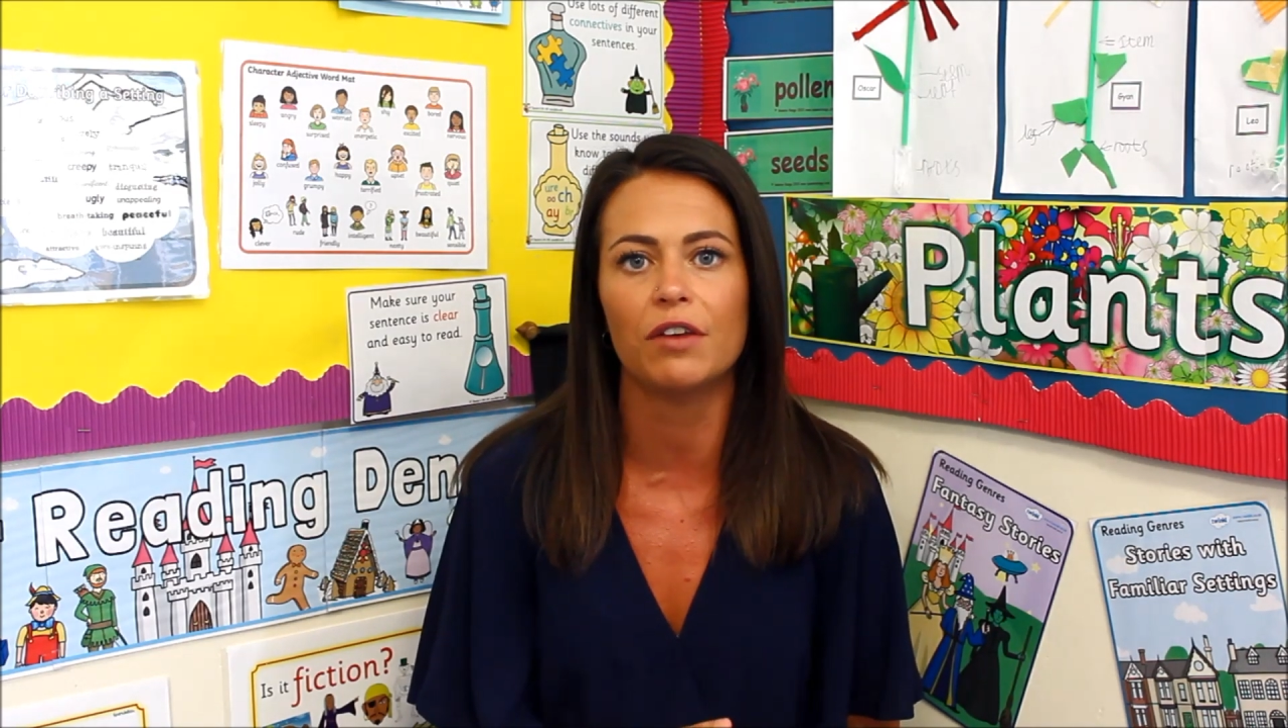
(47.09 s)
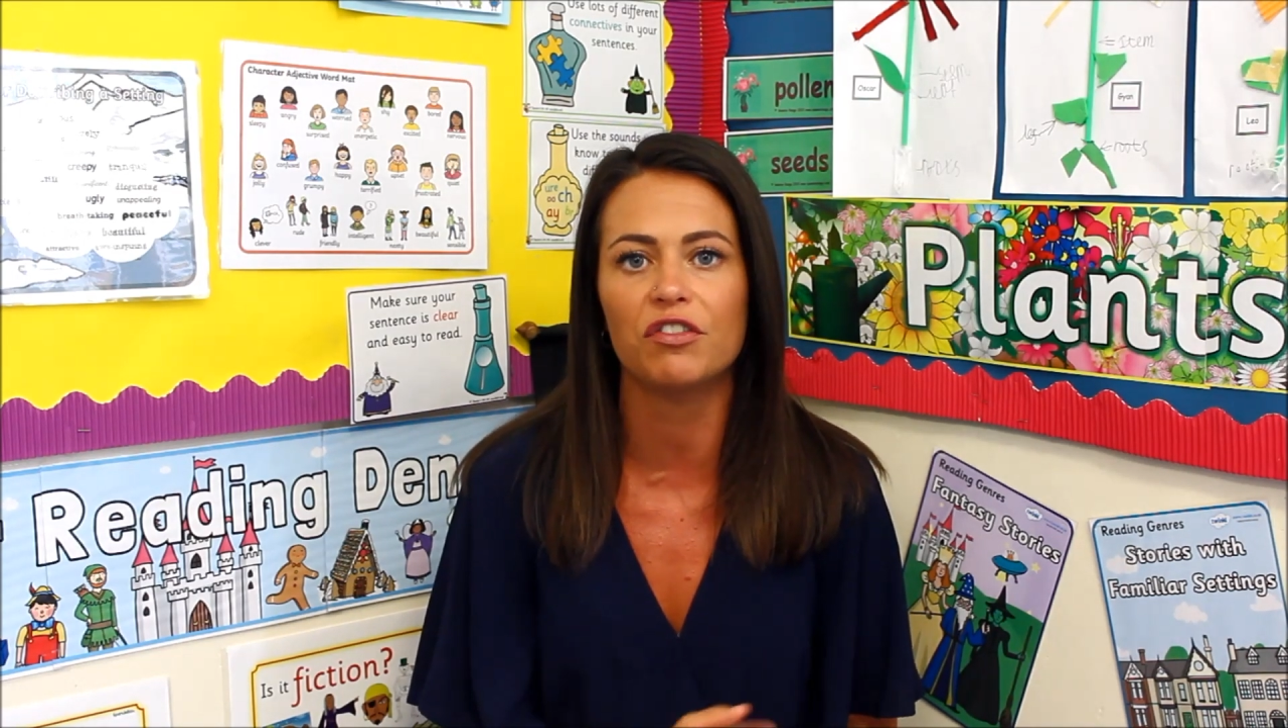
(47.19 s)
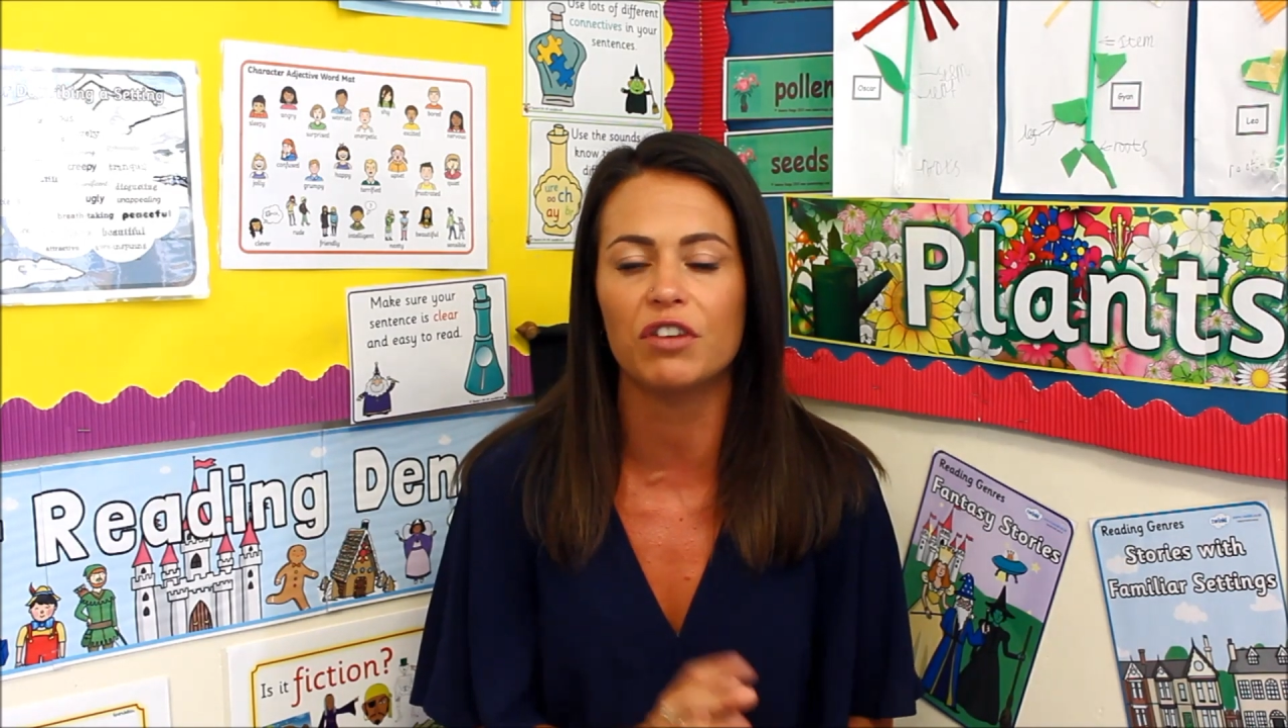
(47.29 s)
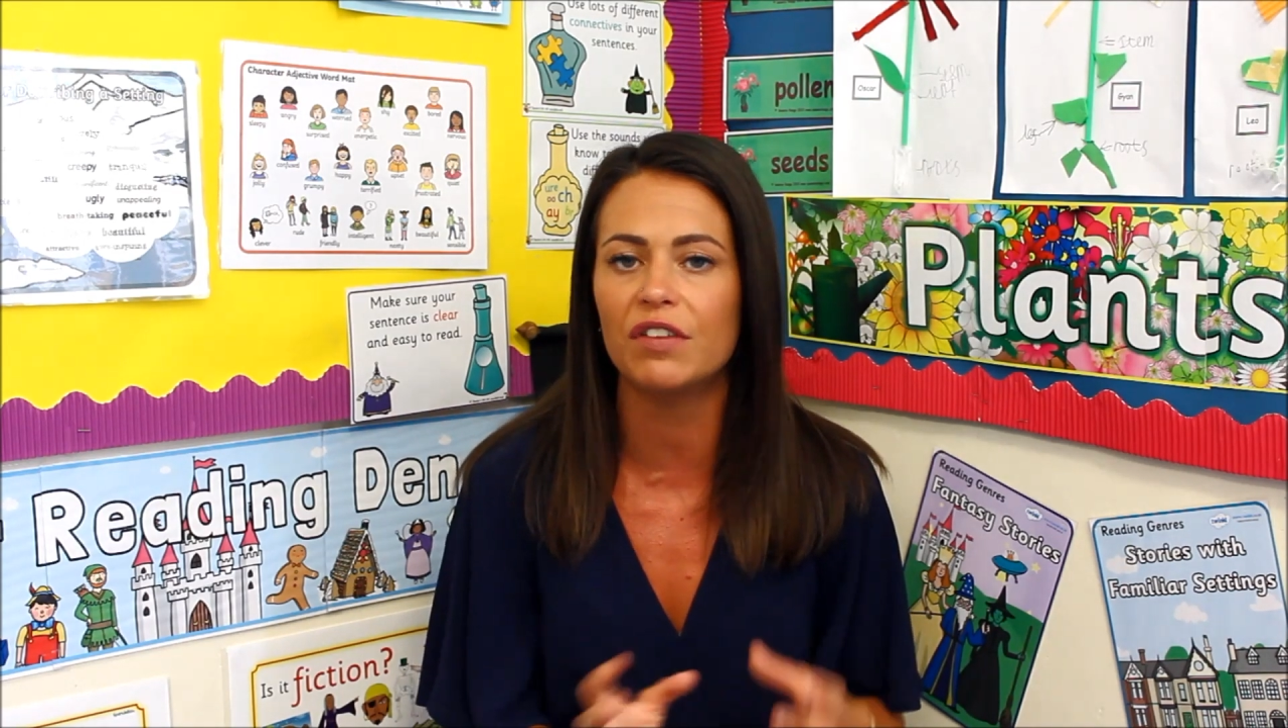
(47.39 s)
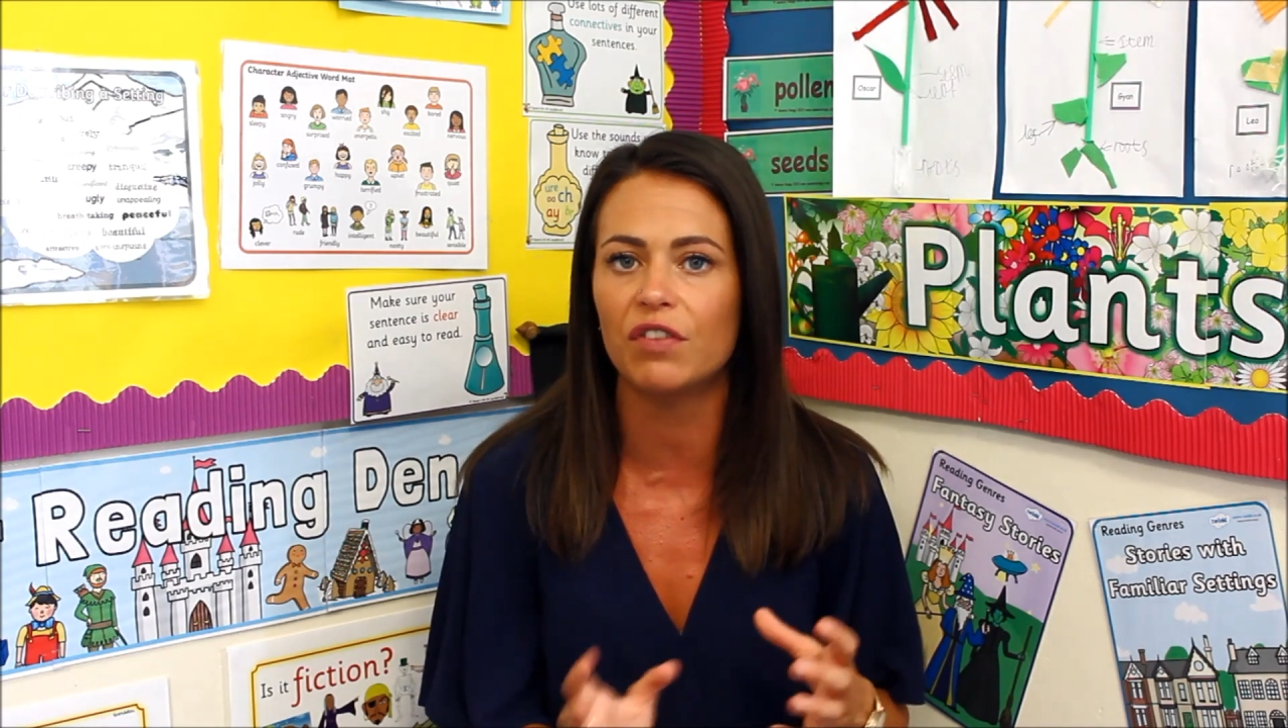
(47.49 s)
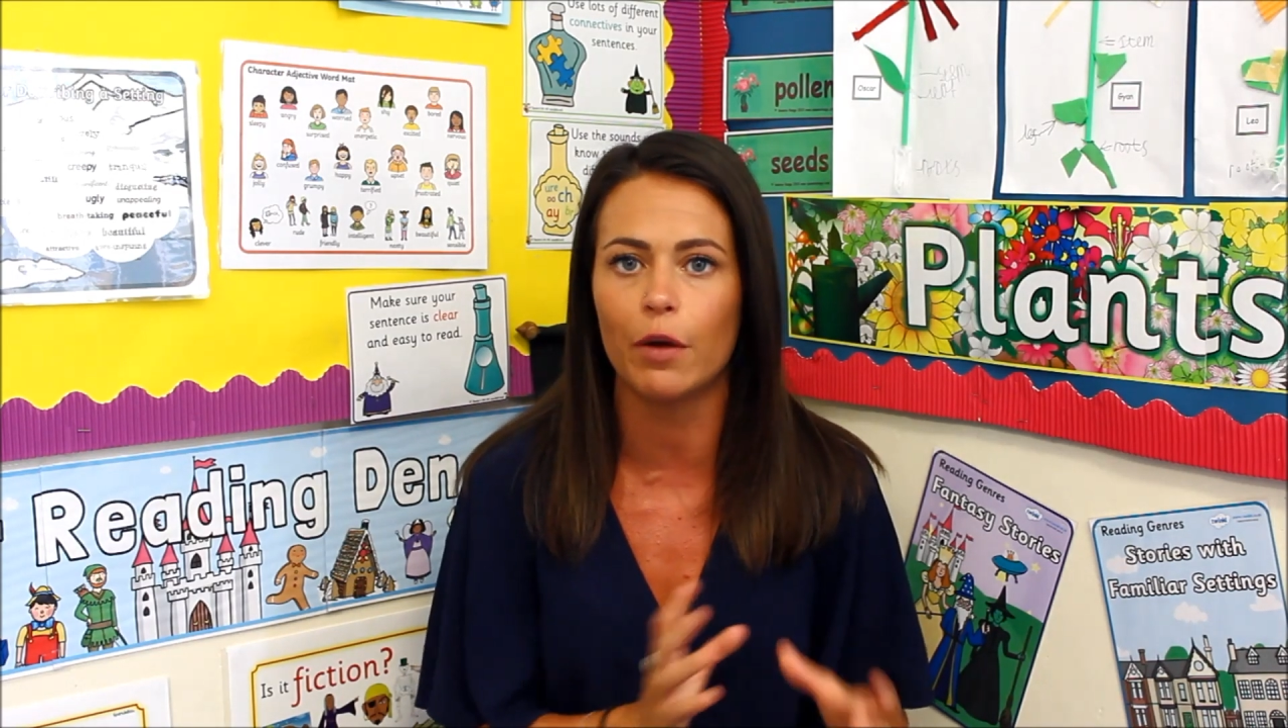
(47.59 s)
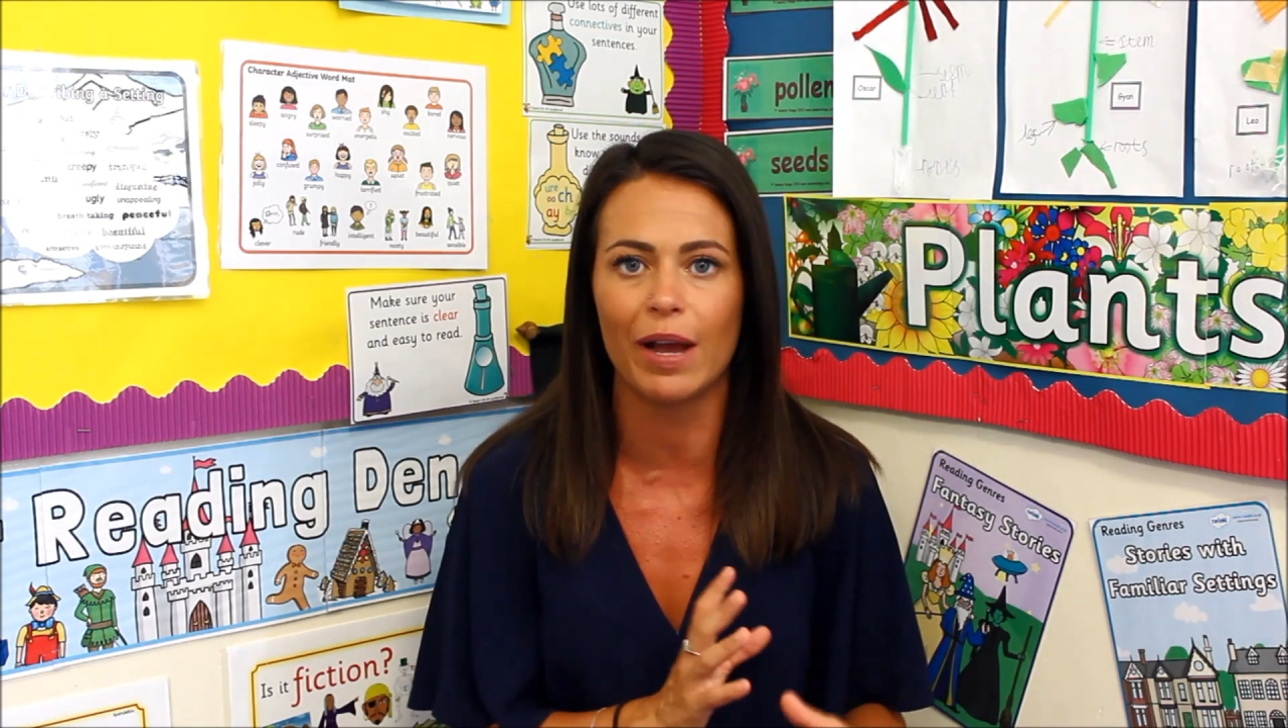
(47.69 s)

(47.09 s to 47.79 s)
and free flow